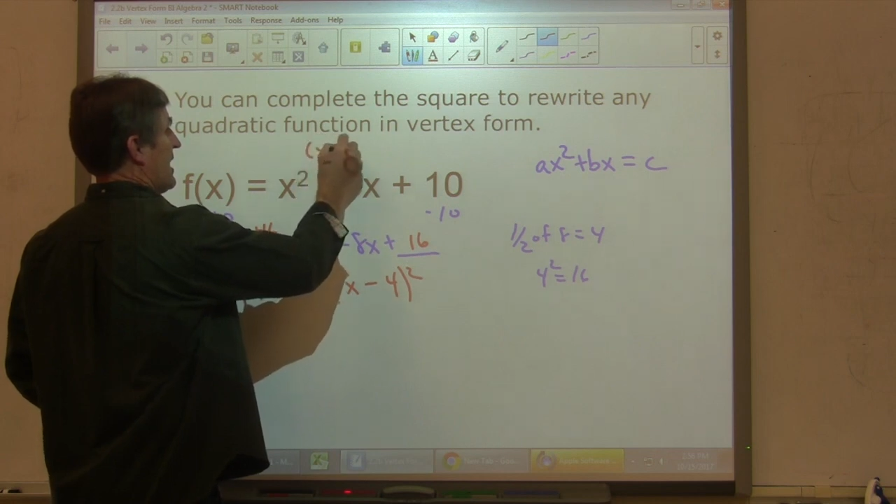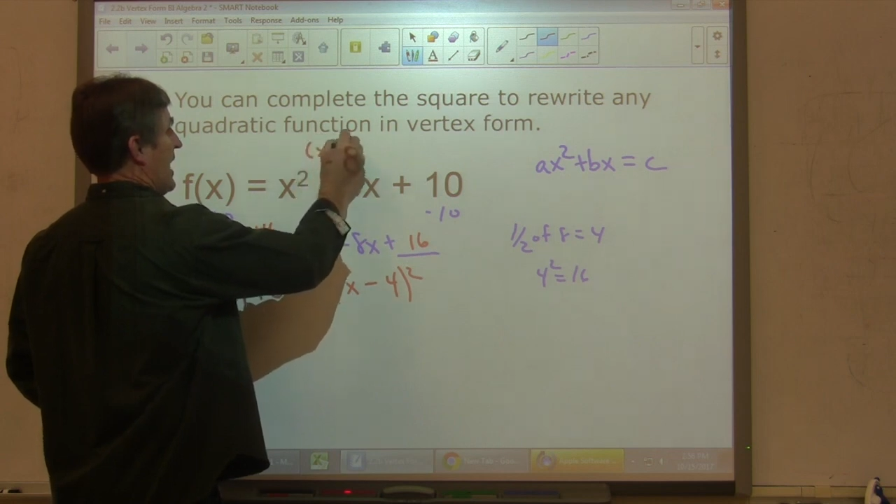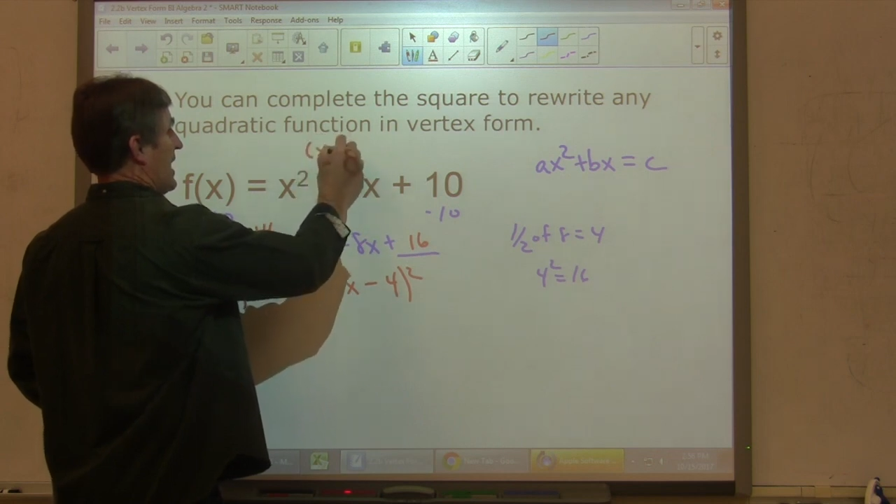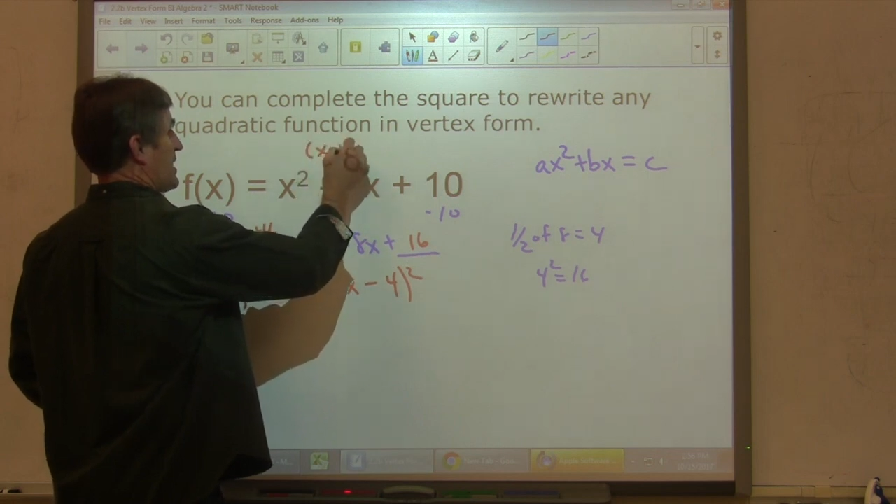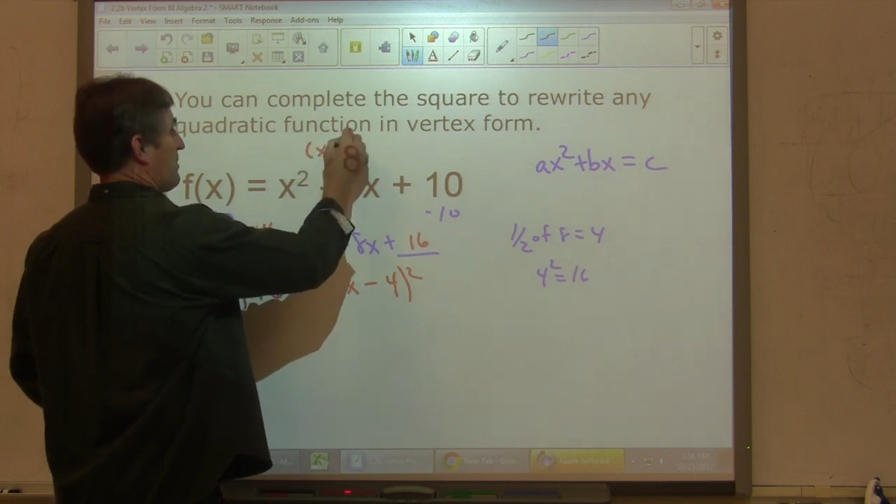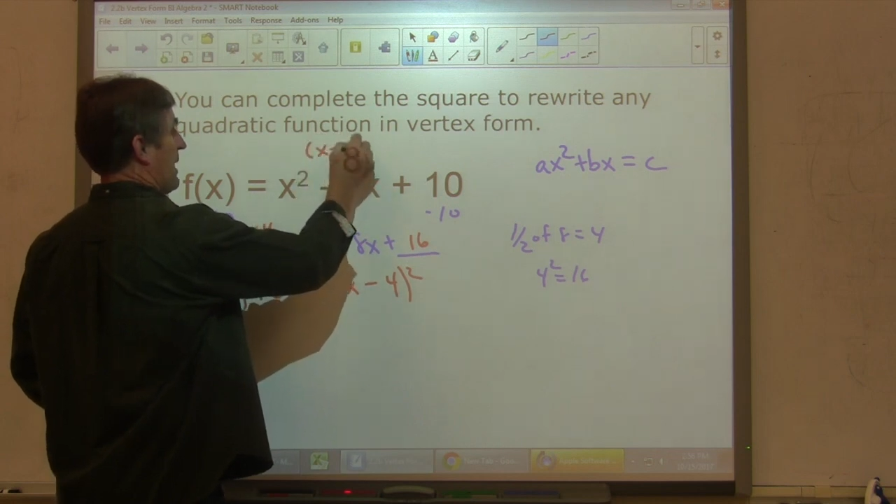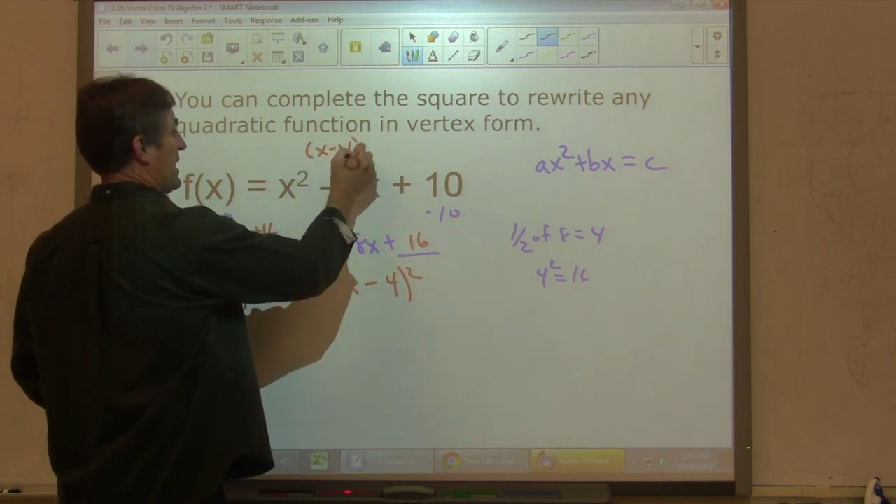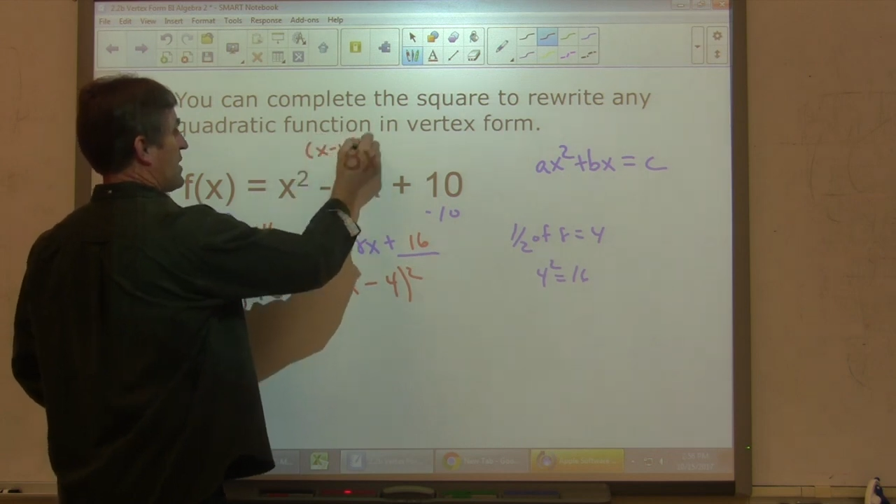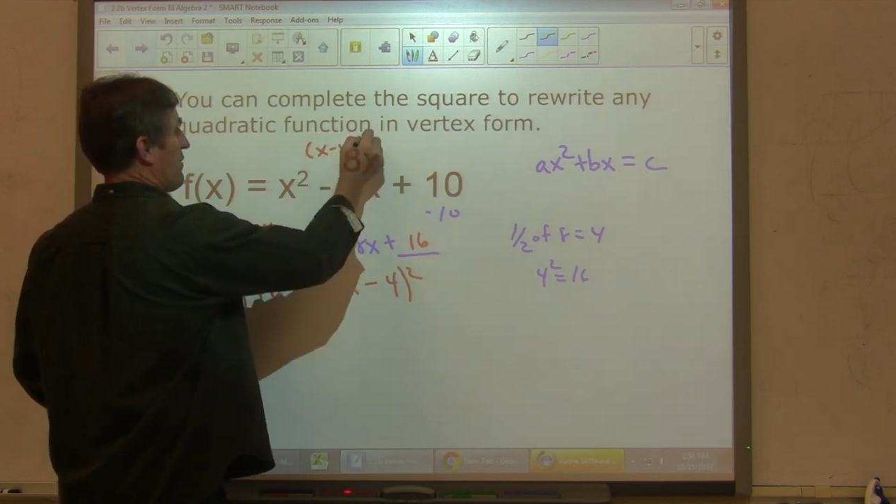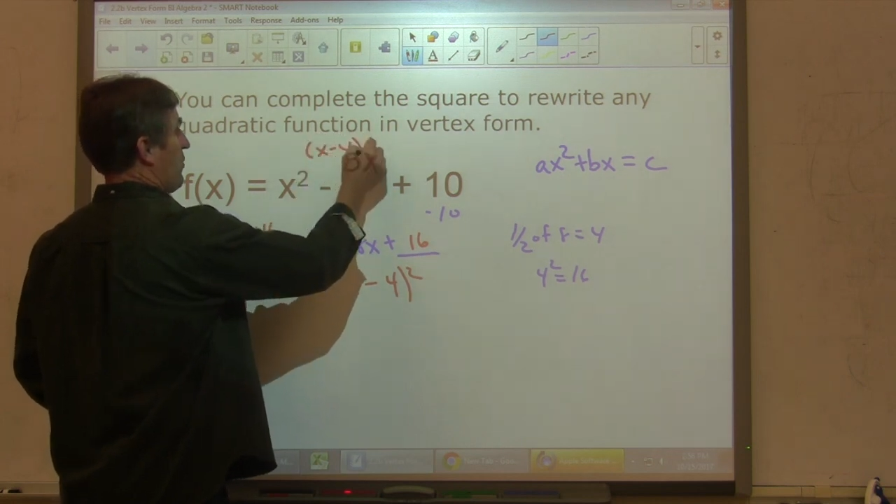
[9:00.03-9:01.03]
x
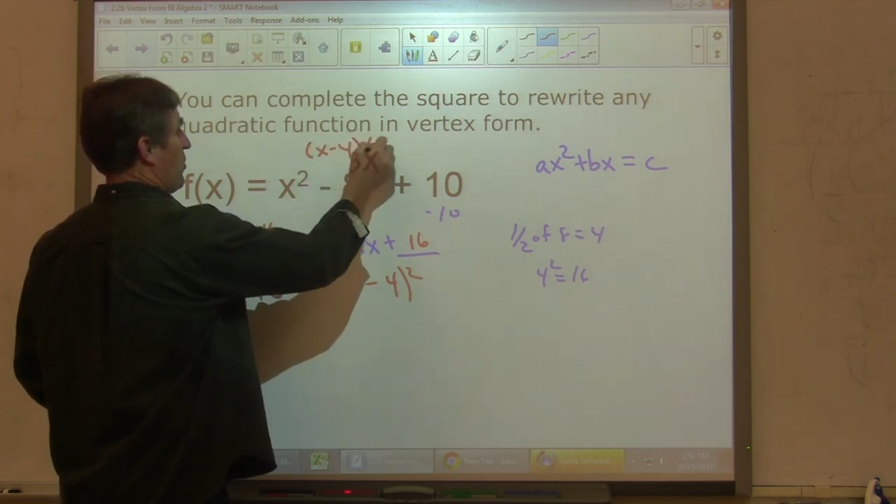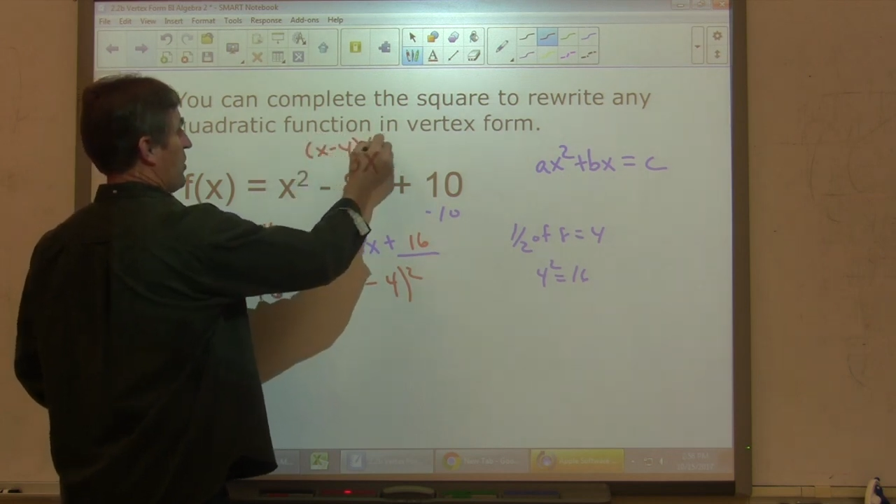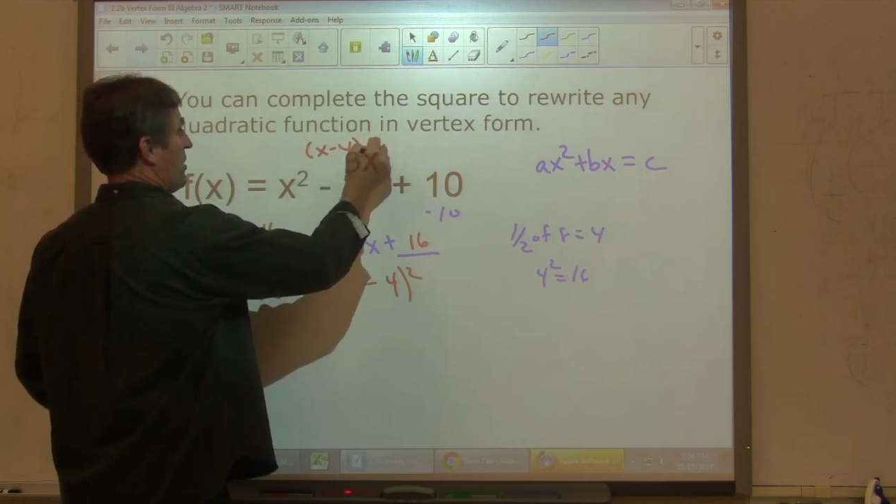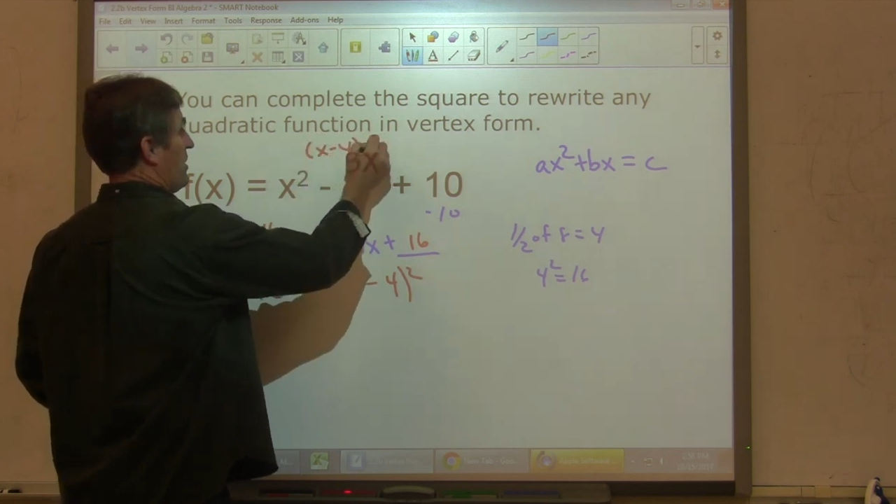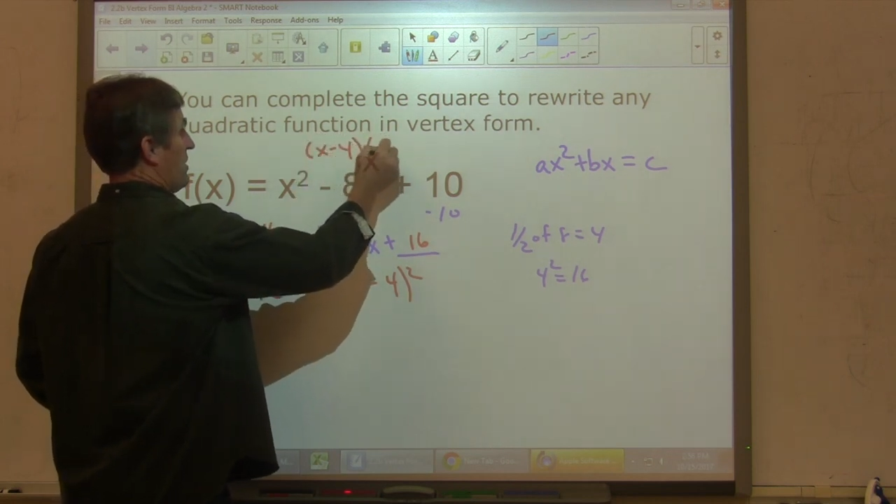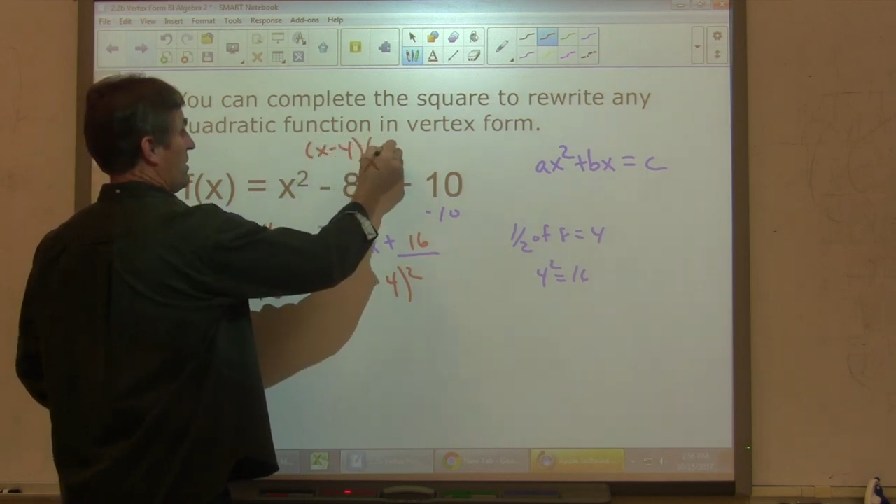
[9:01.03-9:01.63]
minus 4.